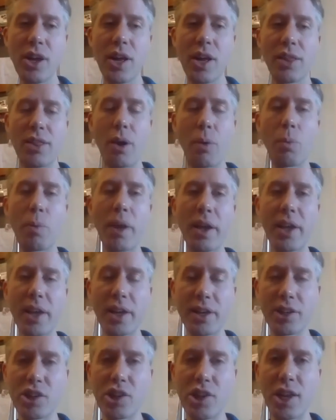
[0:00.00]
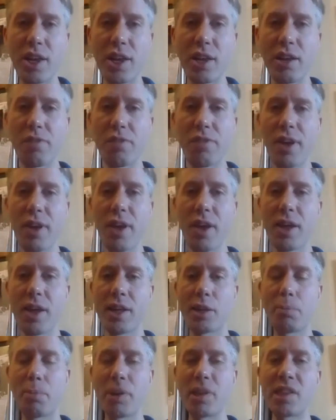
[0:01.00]
that we can achieve
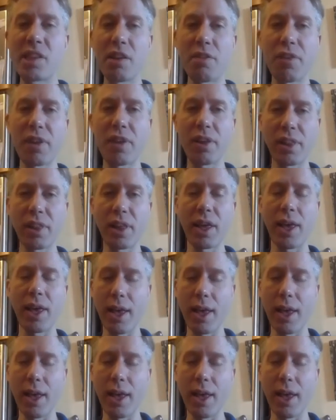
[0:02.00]
specifically